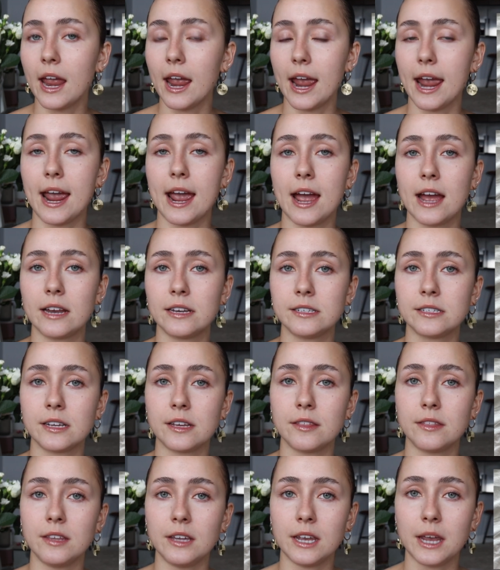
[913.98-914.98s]
and
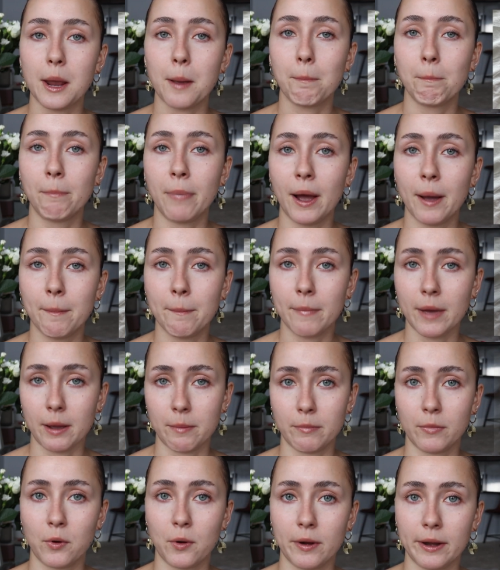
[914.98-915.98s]
the Bum
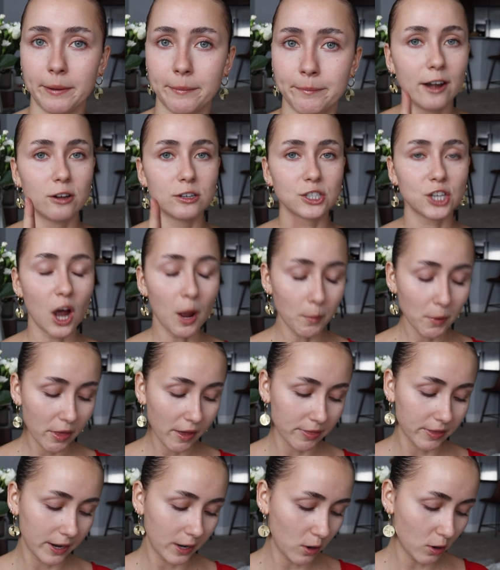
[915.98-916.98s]
Bum Cream? And on top of
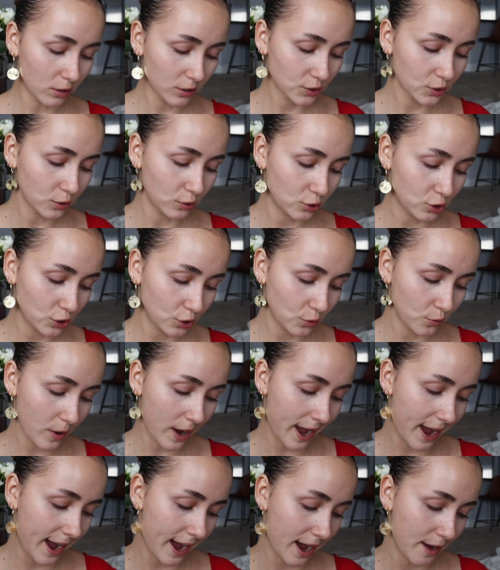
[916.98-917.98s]
that, they also do
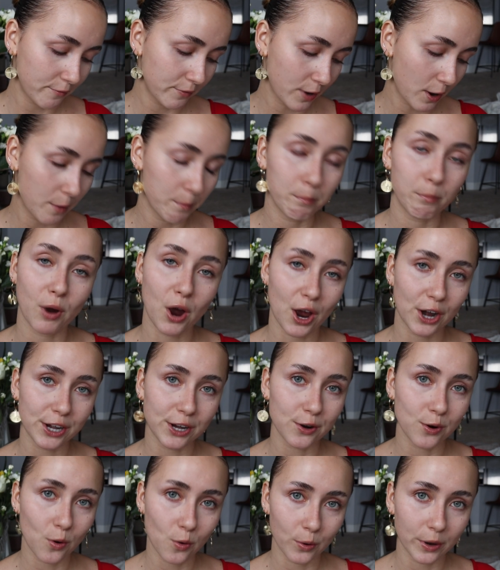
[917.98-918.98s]
have a
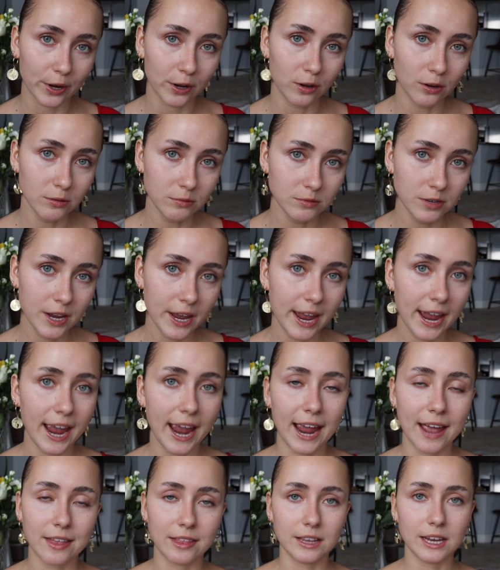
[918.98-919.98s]
body oil,
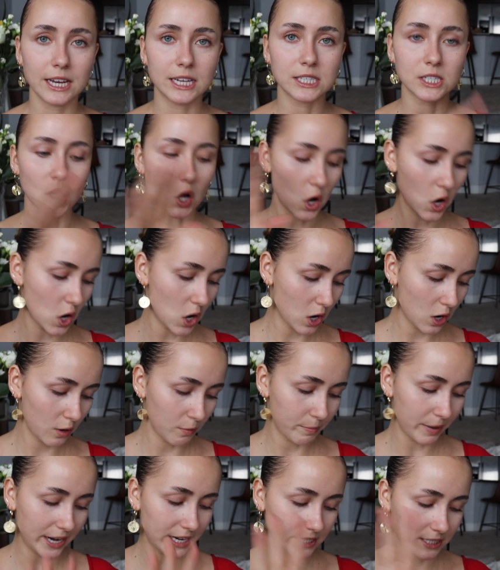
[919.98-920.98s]
and it's
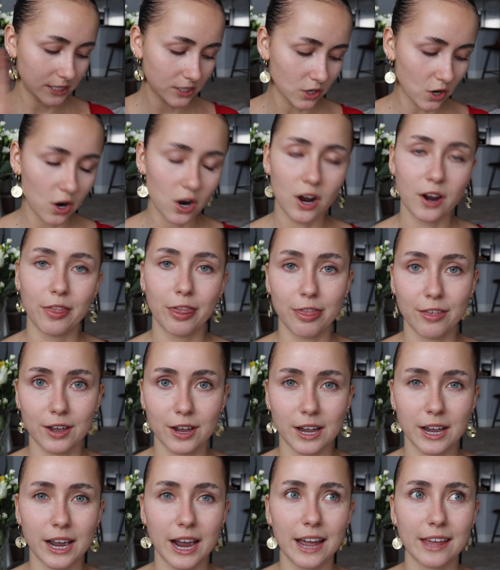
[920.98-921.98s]
all based on
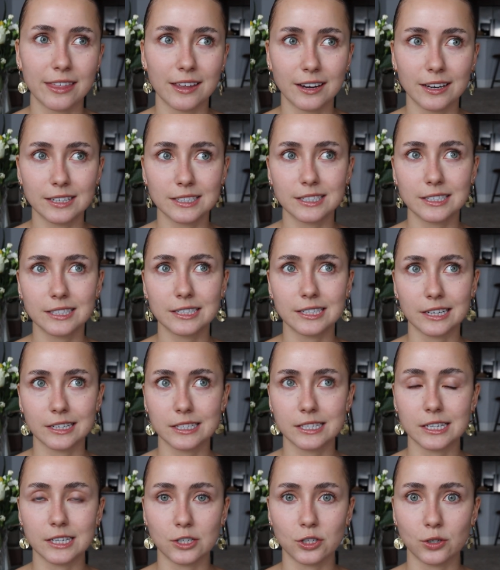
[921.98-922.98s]
the, I think it's
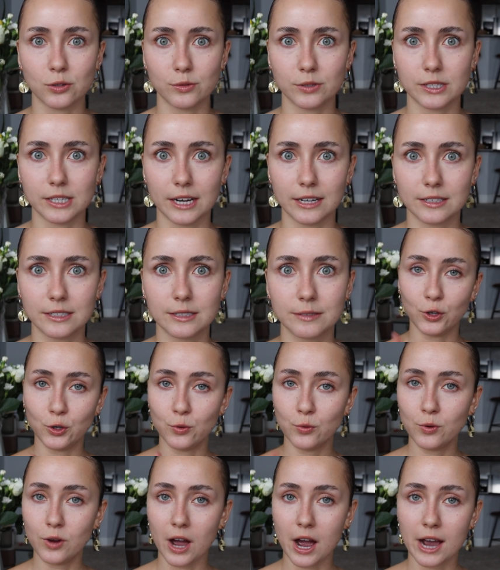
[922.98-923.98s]
sixty-two scent.
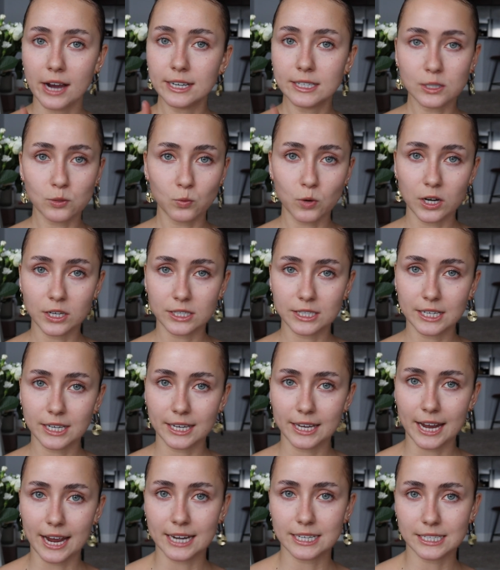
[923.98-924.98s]
You guys want to
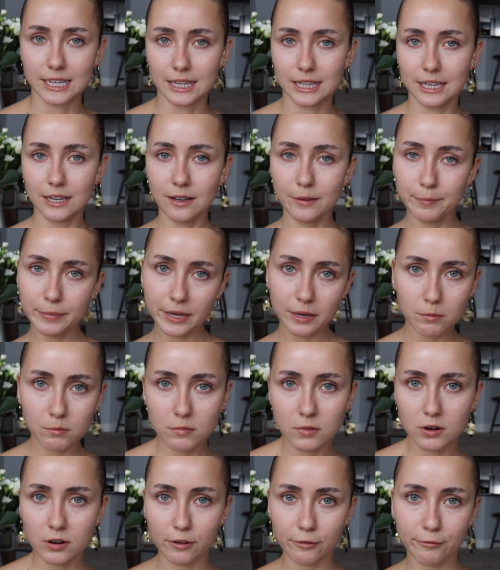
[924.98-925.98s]
get a little bit
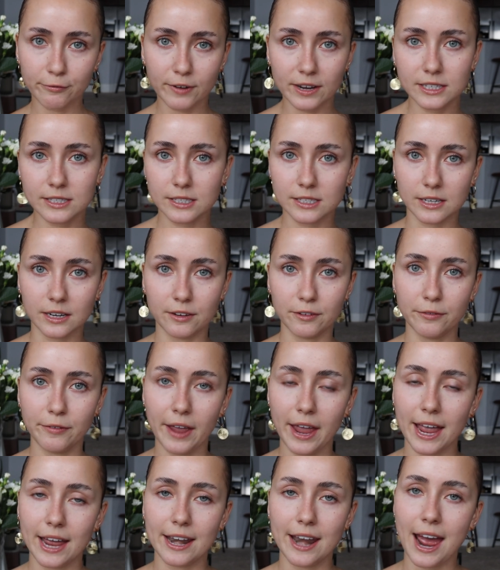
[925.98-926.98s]
more festive
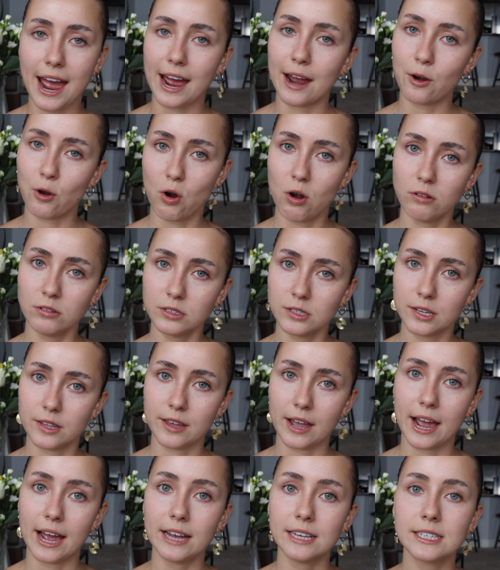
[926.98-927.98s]
and add on to
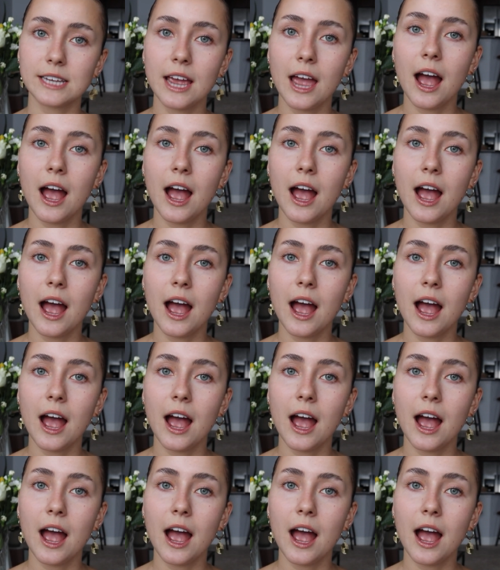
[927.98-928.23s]
that,